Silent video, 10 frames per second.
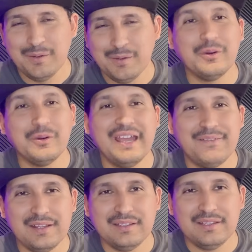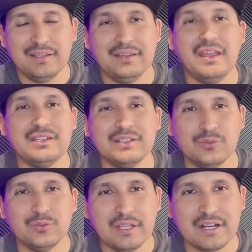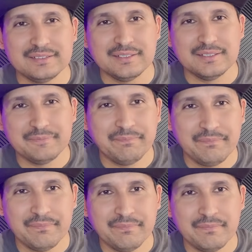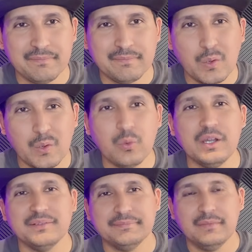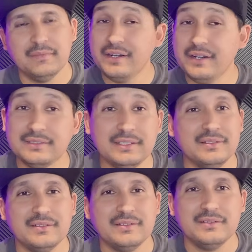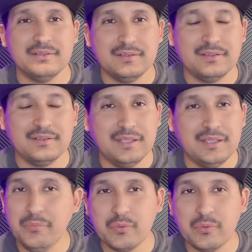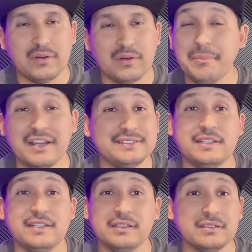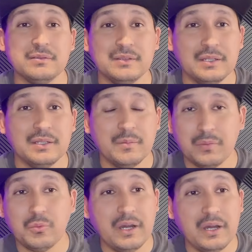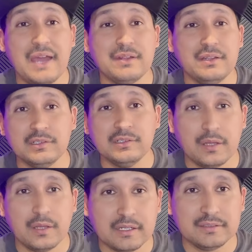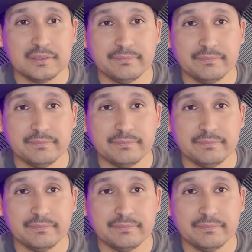what have they done to the raza? What, honestly, keep it real. I'm not gonna say nothing, but what have they done for the raza?